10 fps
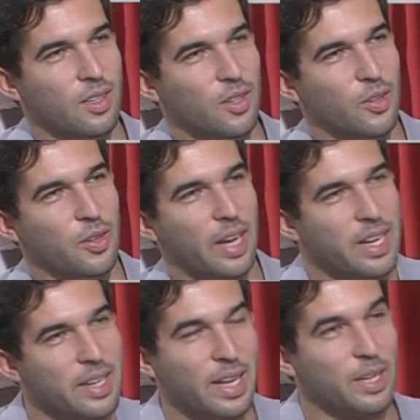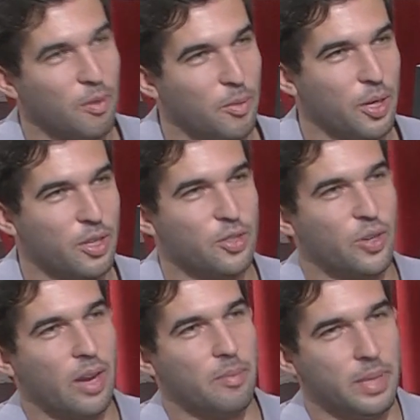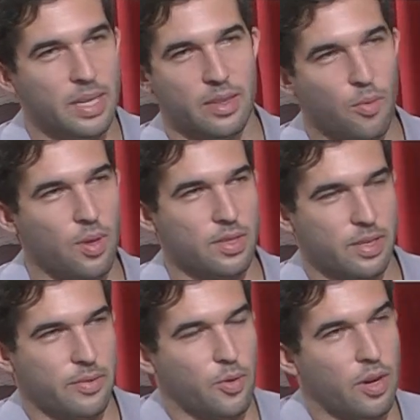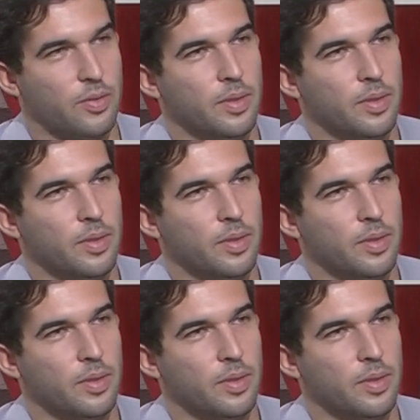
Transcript: or any Native American tribe being the ones there forever.